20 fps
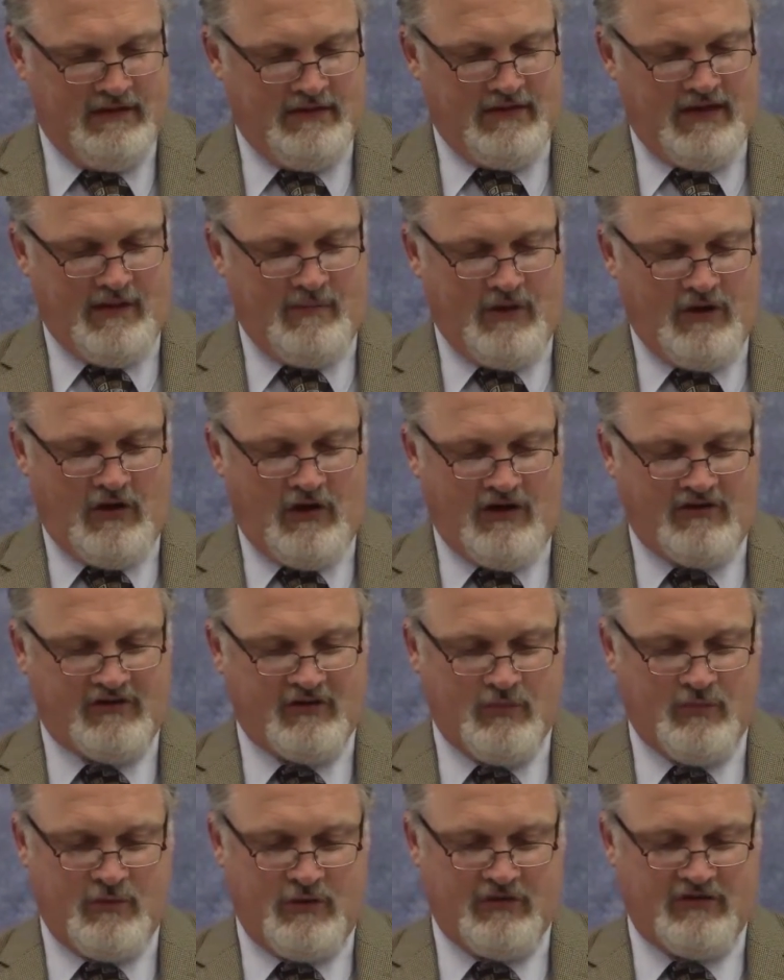that I may
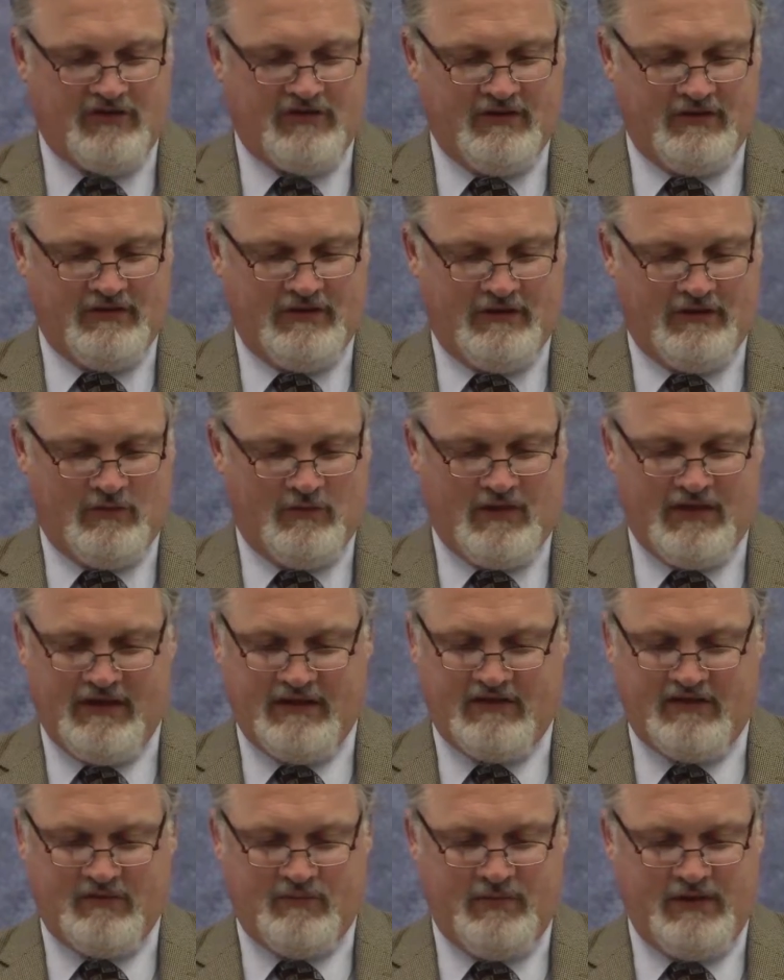also boast a little. What I
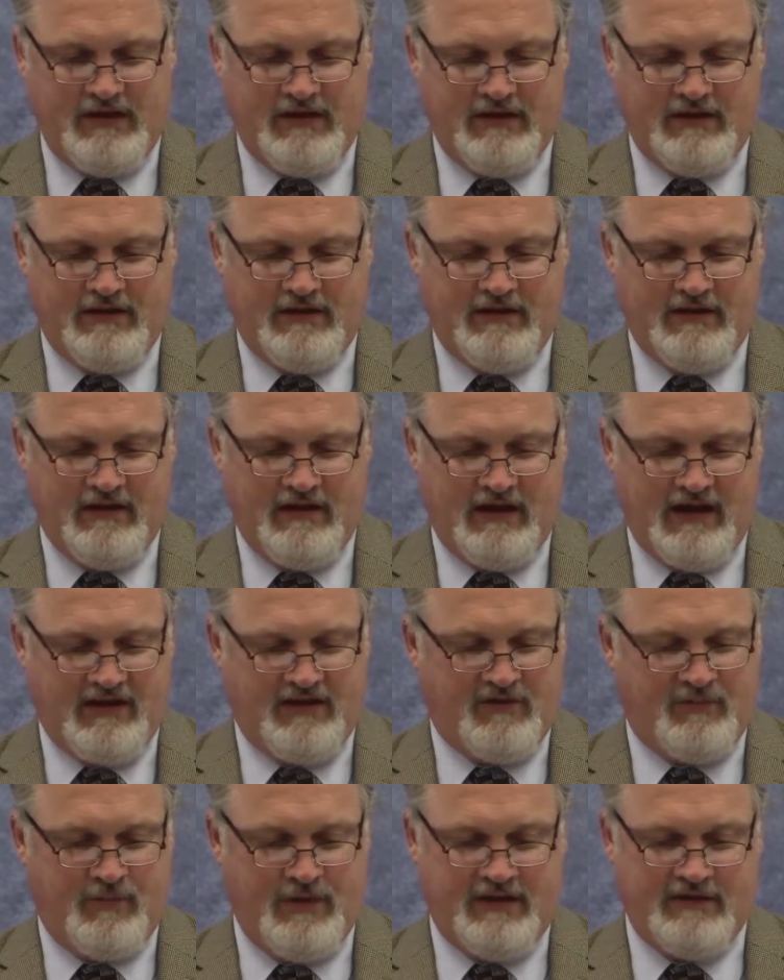speak
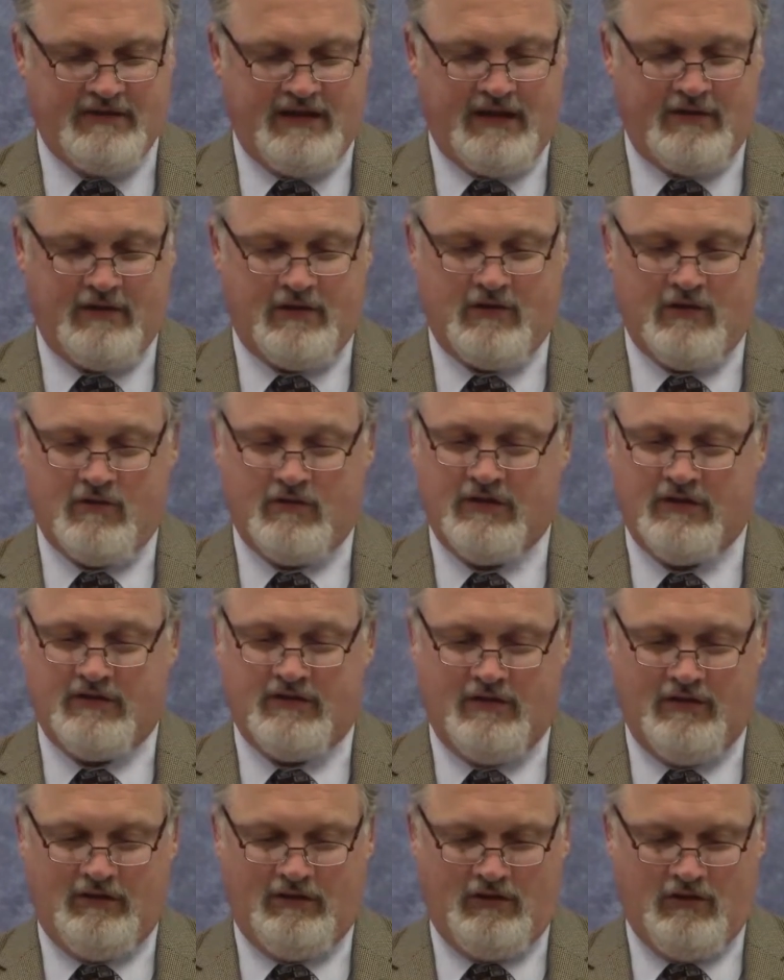not according
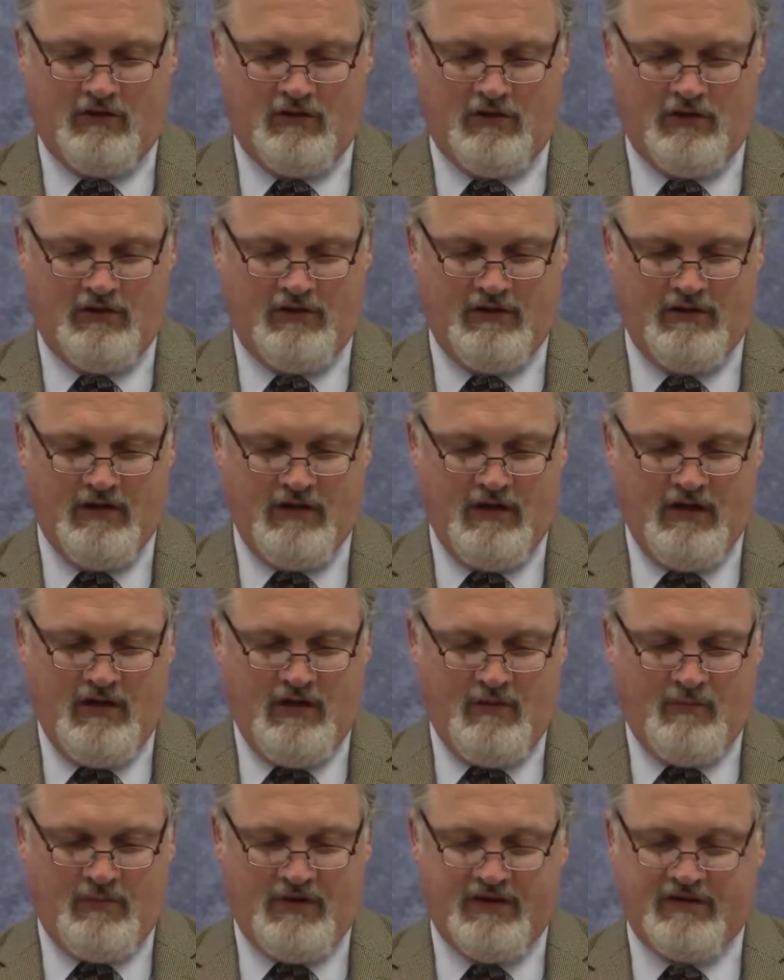to the Lord,
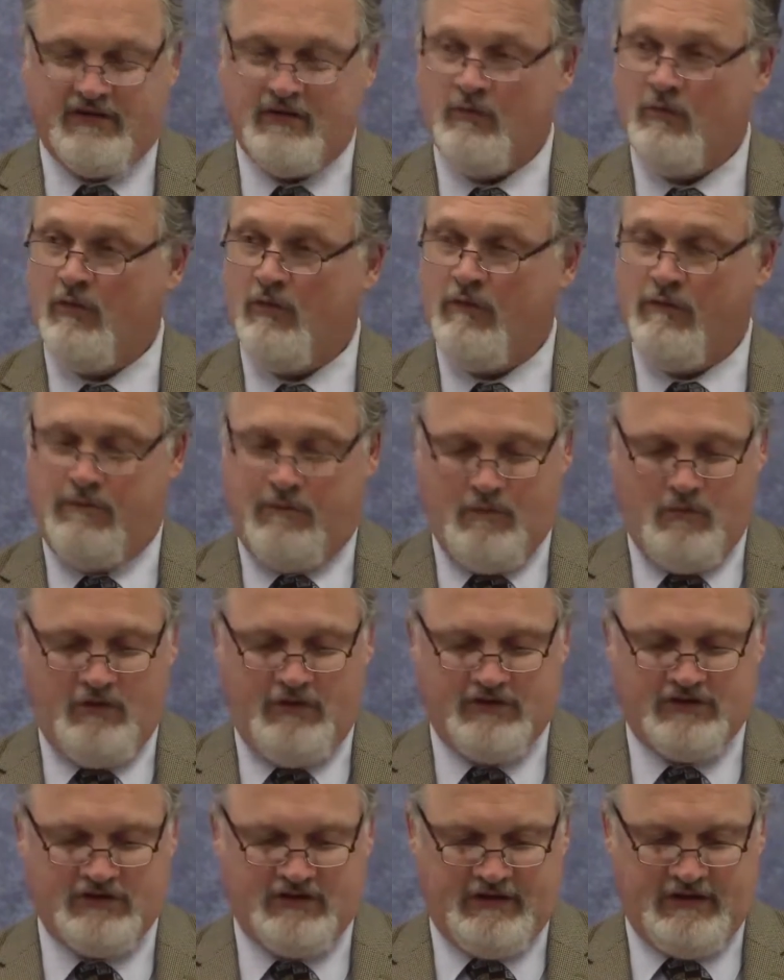but as it were
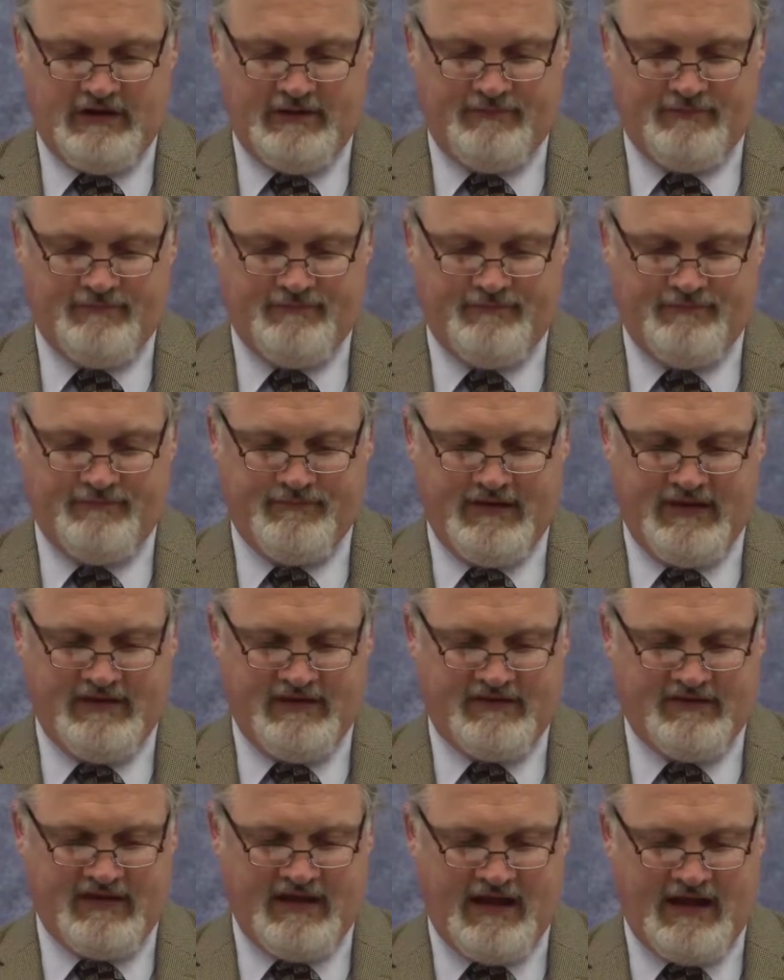foolishly, in
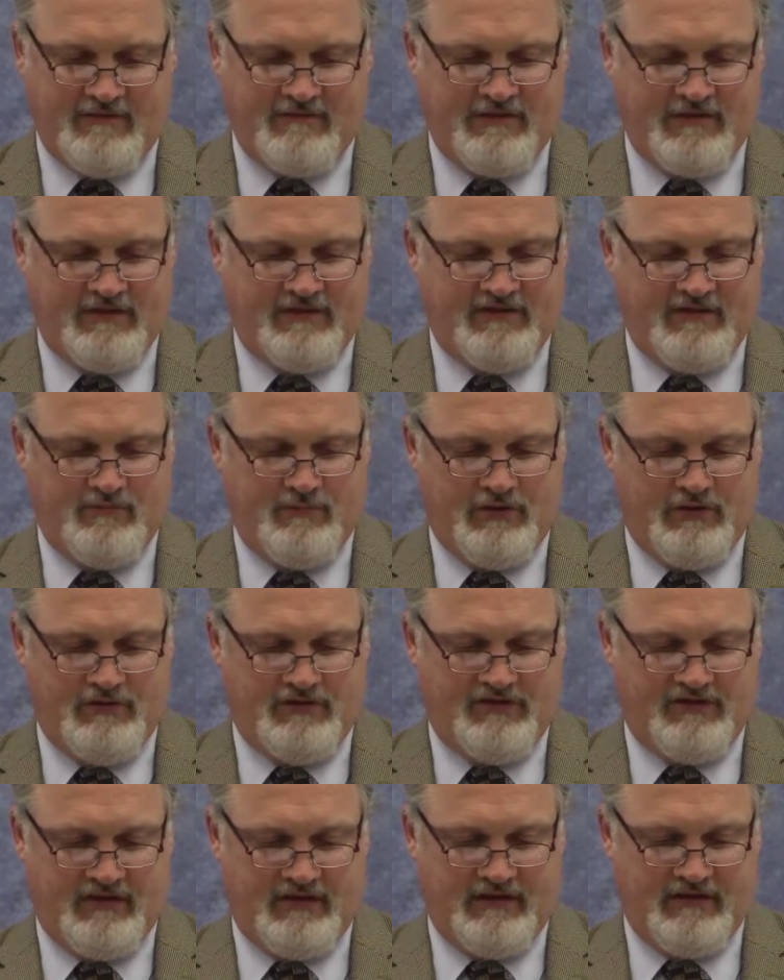this confidence of
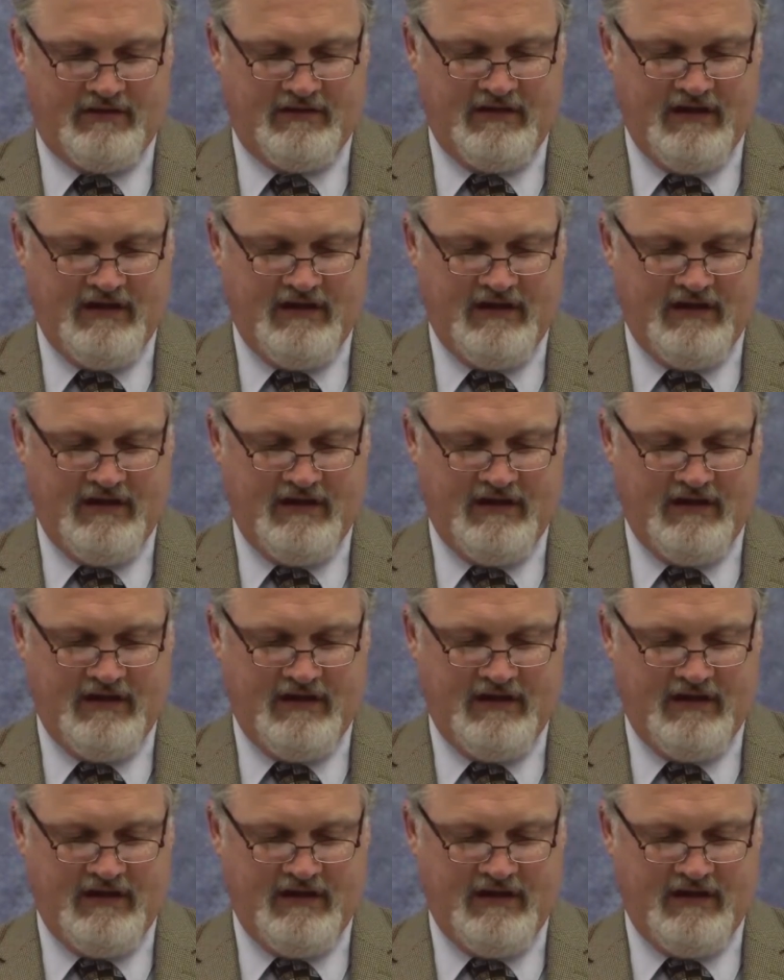boasting.